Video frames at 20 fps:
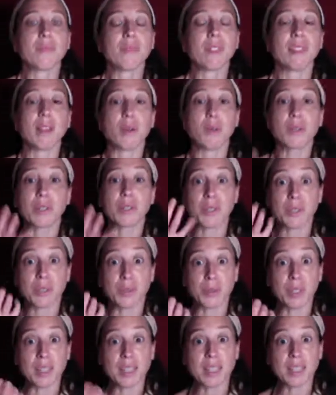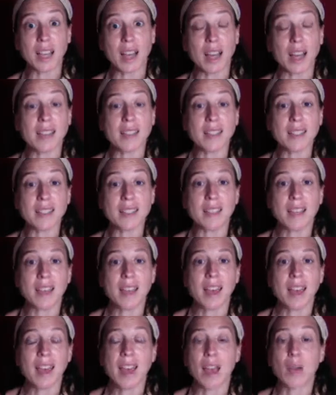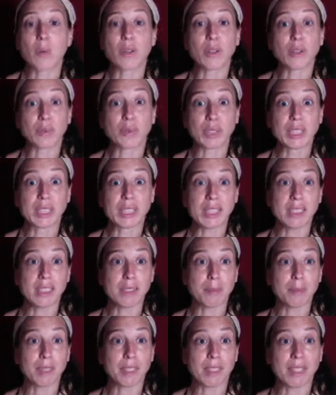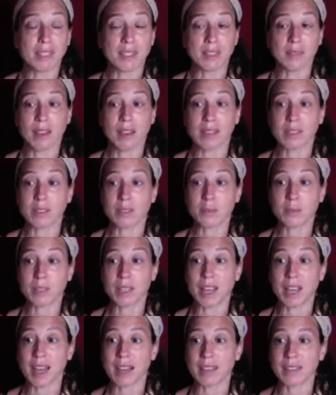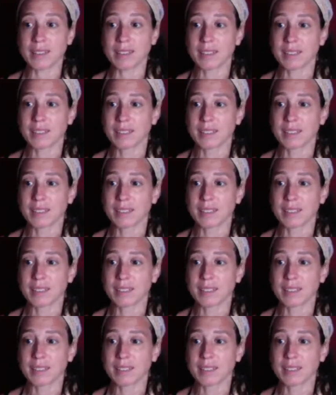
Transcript: Now we're going to squeeze the eyes and we're going to release and blink as fast as we can.